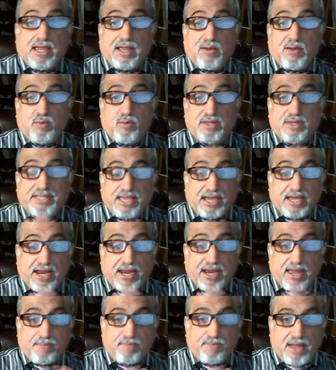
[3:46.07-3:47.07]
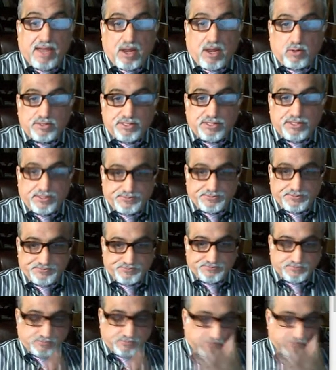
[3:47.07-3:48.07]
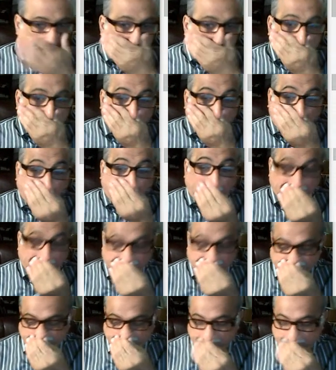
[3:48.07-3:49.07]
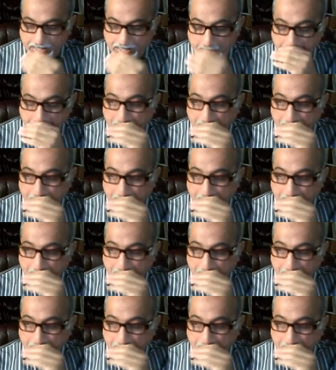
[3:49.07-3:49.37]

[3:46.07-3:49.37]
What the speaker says: an amount. Let's say